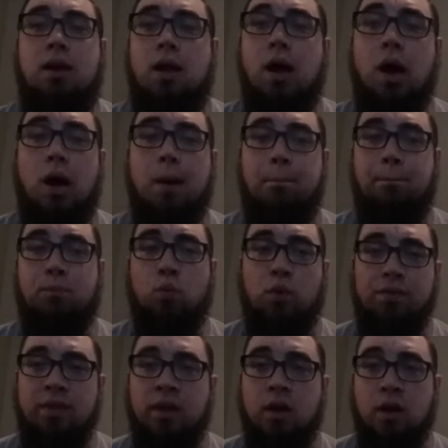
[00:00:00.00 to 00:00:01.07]

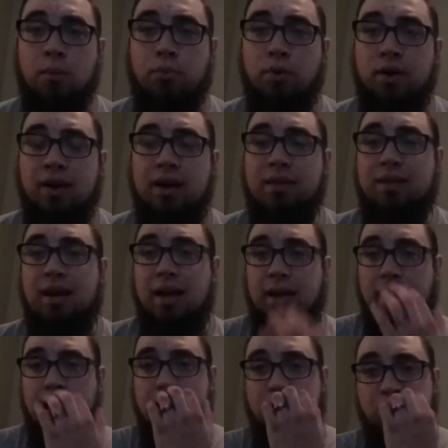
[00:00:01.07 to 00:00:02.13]
One thing Gunnar pointed out that
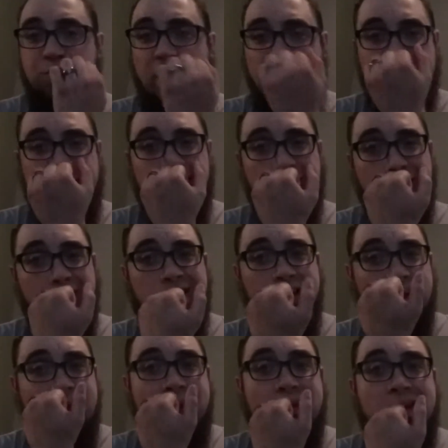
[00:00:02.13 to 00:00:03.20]
I tried and I
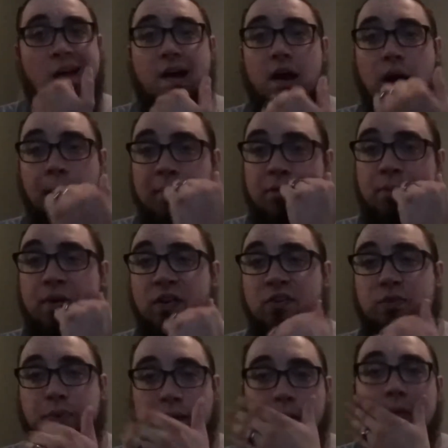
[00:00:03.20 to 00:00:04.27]
learned, it's pretty
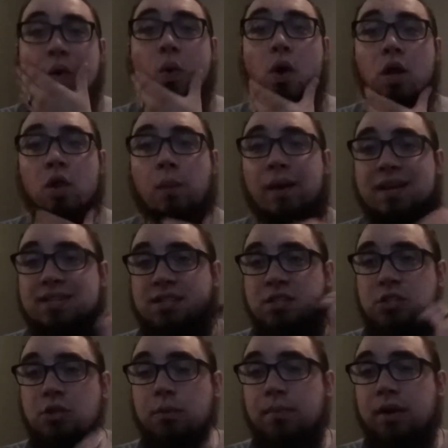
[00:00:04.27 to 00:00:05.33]
sweet. The oil, the way it
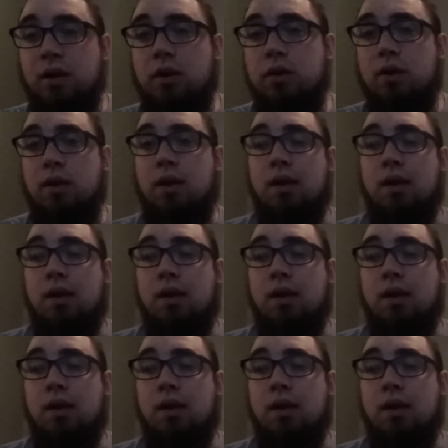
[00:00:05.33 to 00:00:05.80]
sits in your beard,